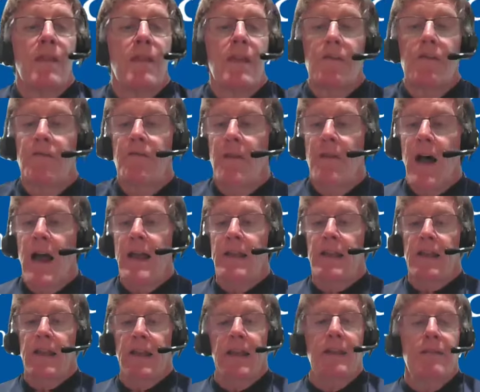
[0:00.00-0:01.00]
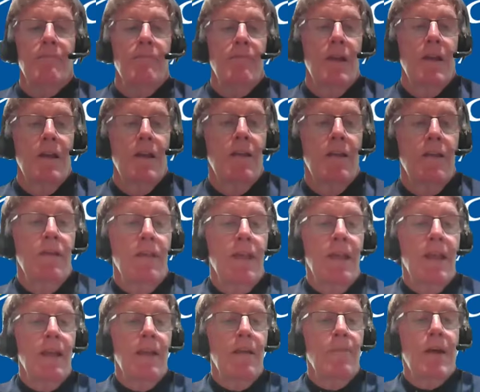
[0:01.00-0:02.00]
And then finally,
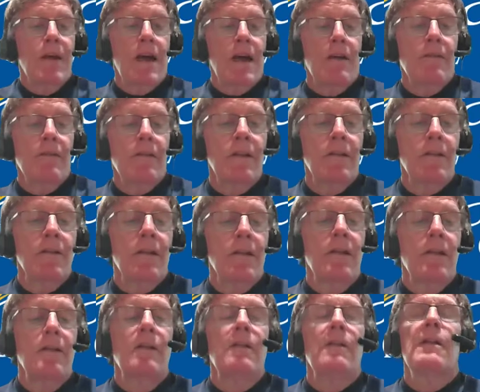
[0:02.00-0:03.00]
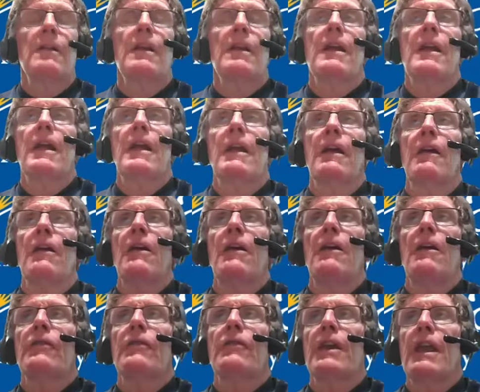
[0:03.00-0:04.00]
think about
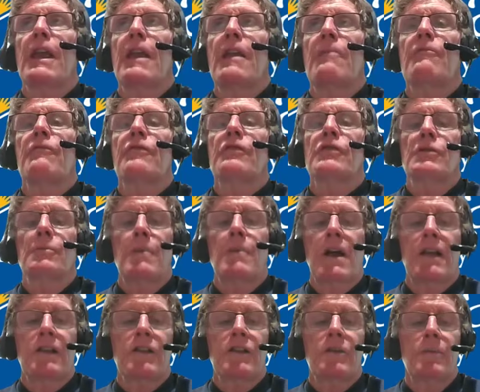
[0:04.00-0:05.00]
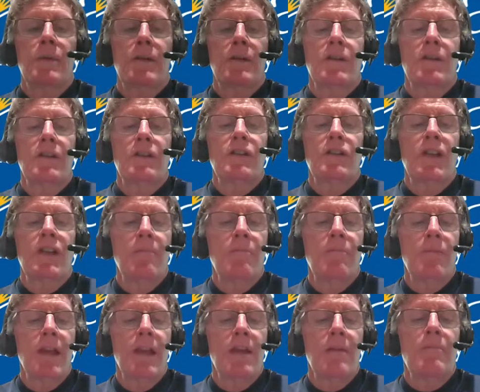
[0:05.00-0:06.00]
the HIM responsibilities
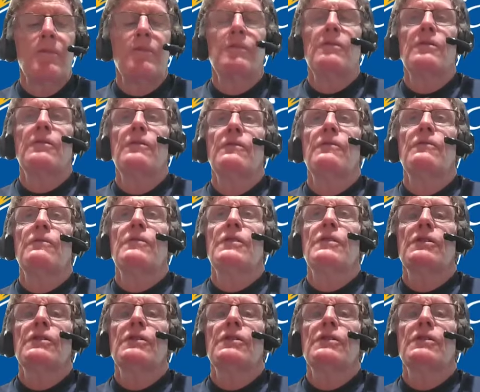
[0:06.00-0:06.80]
and be able to